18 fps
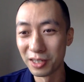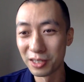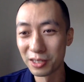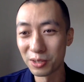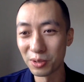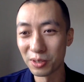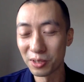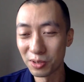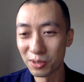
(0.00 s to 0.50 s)

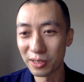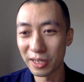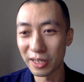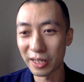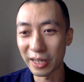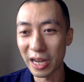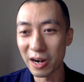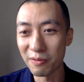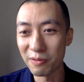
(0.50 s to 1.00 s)
So literally,
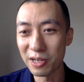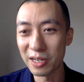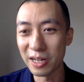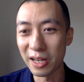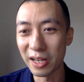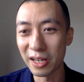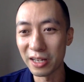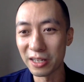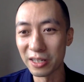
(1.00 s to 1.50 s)
like every
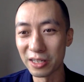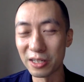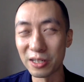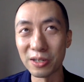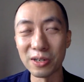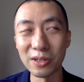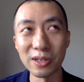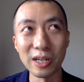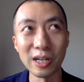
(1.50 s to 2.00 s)
day,
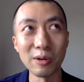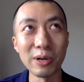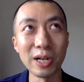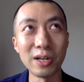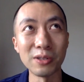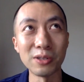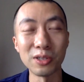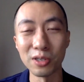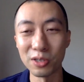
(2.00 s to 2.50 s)

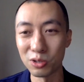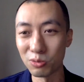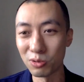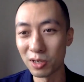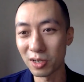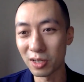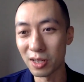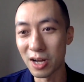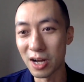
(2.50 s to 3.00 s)
around
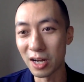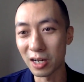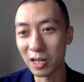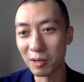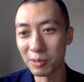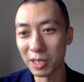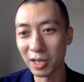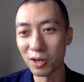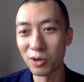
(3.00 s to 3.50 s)
3 o'clock,
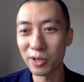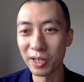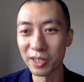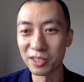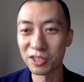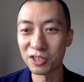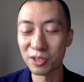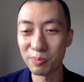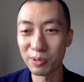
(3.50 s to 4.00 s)
I'm like, okay,
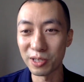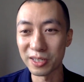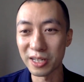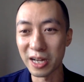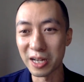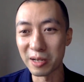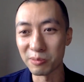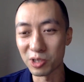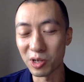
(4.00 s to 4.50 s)
it's shipping
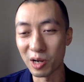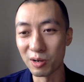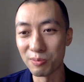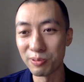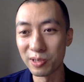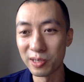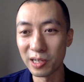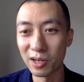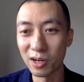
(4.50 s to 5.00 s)
time. So I
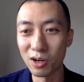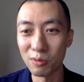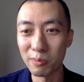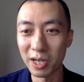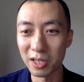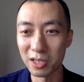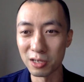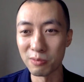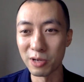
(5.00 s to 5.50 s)
print out all
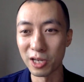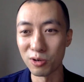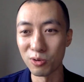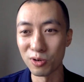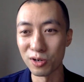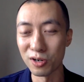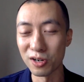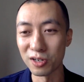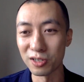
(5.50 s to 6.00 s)
my eBay
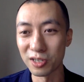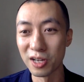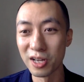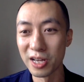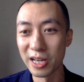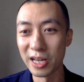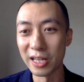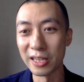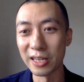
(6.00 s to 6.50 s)
orders
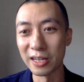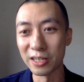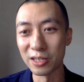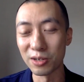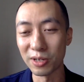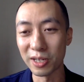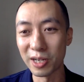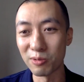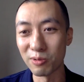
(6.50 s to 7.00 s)
and then,
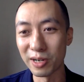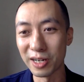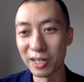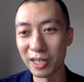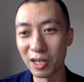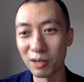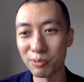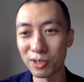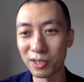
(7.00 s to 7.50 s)
get
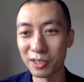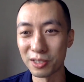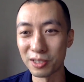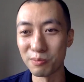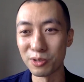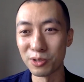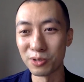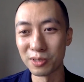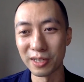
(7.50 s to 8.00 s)
ready. I put on
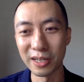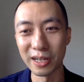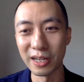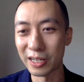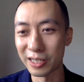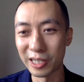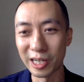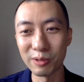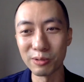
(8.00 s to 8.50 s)
some music and
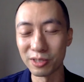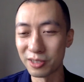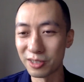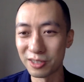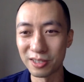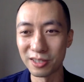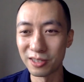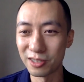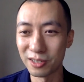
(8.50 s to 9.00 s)
I would
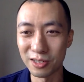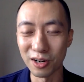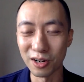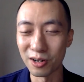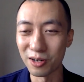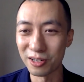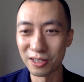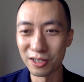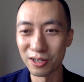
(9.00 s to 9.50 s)
just
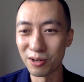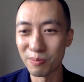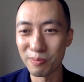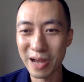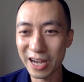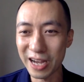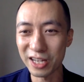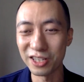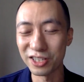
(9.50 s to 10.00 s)
start,
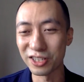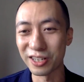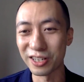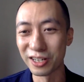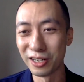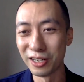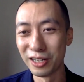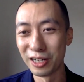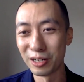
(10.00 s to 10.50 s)
packaging,
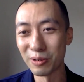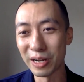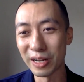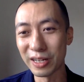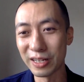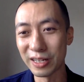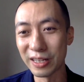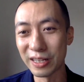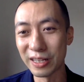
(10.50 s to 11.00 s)

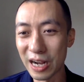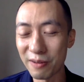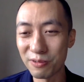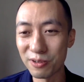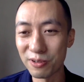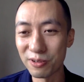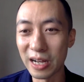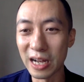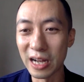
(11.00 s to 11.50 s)
right? And then
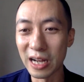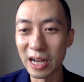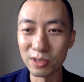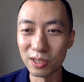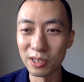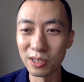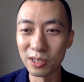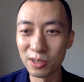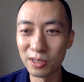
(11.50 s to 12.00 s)
after that, I
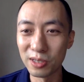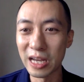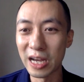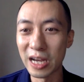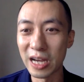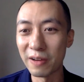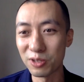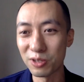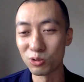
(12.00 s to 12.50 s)
would
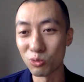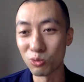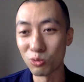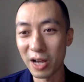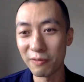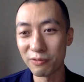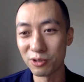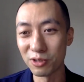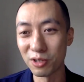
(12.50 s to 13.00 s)
literally have to
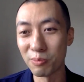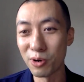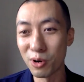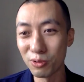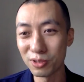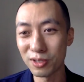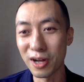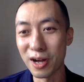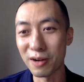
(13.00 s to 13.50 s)
drive to the
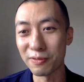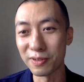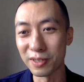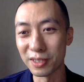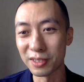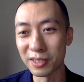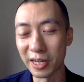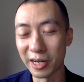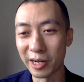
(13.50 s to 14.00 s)
post
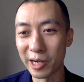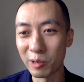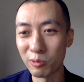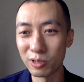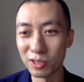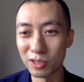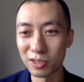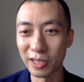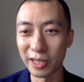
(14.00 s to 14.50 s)
office. I
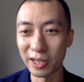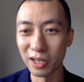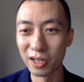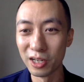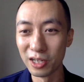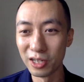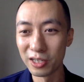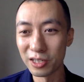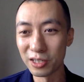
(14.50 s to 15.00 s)
would just like,
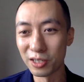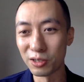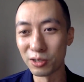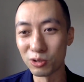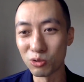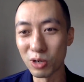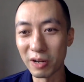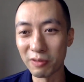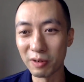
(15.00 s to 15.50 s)

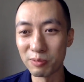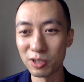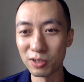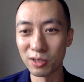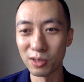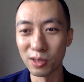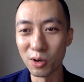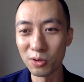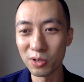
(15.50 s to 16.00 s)
drive up to
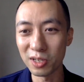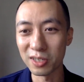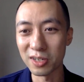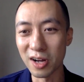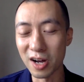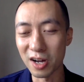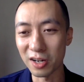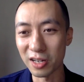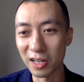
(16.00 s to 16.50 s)
the loading
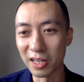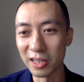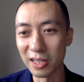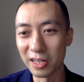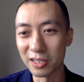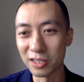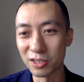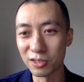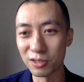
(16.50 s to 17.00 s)
dock and
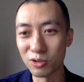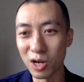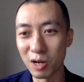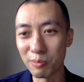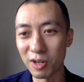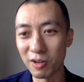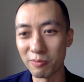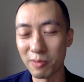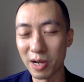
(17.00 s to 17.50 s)
then just
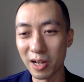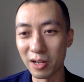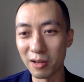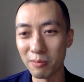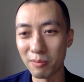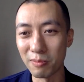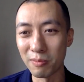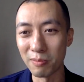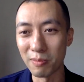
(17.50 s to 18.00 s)
drop off
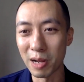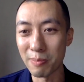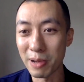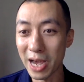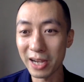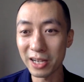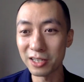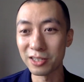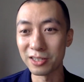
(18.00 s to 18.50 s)
my
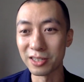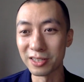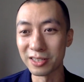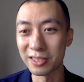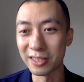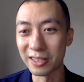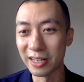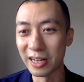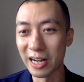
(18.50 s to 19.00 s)

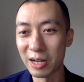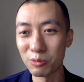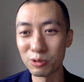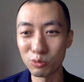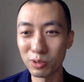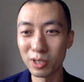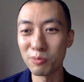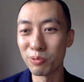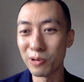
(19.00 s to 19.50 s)
packages. And then I was
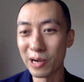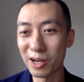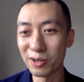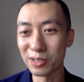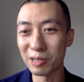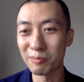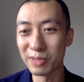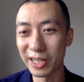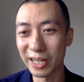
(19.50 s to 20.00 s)
really
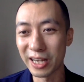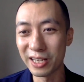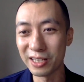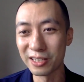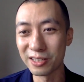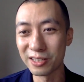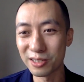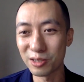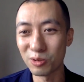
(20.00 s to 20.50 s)
proud. I'm like, hey,
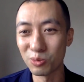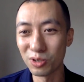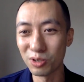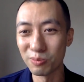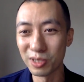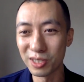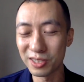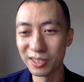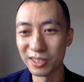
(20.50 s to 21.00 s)
this is a real
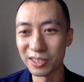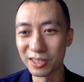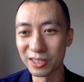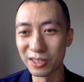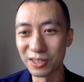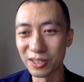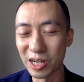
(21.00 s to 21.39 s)
business.